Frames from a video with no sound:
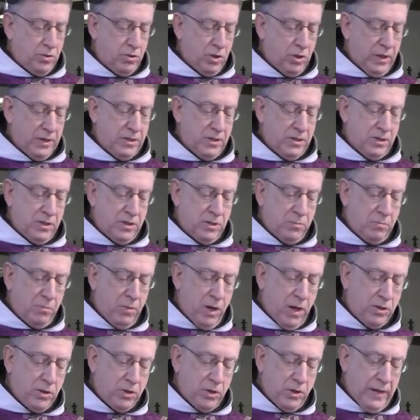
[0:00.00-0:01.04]
just as
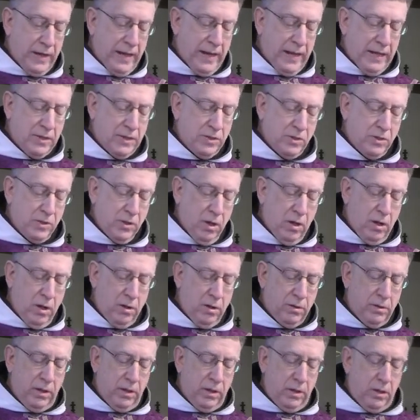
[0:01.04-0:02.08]
much as
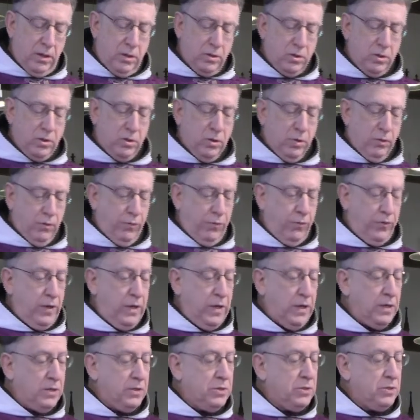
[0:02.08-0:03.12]
on the Easter
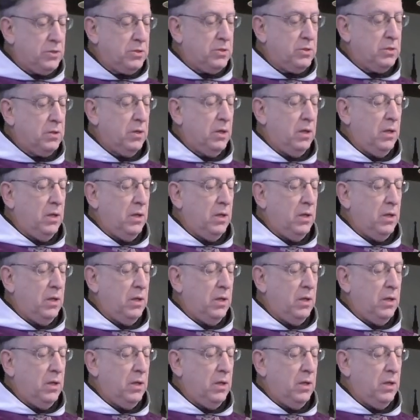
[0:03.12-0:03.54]
feast.